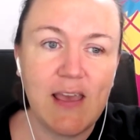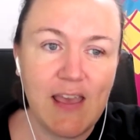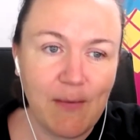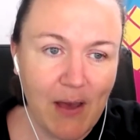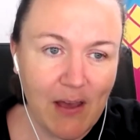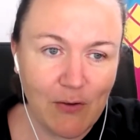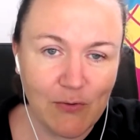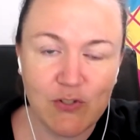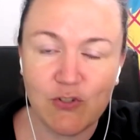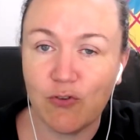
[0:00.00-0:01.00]

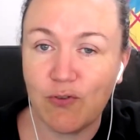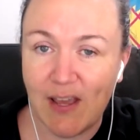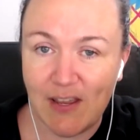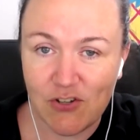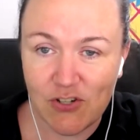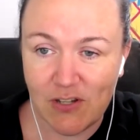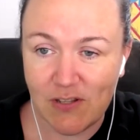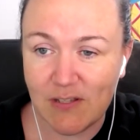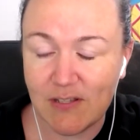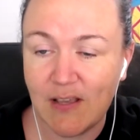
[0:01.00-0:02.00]
emails,
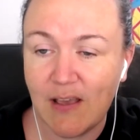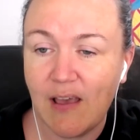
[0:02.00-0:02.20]
donations.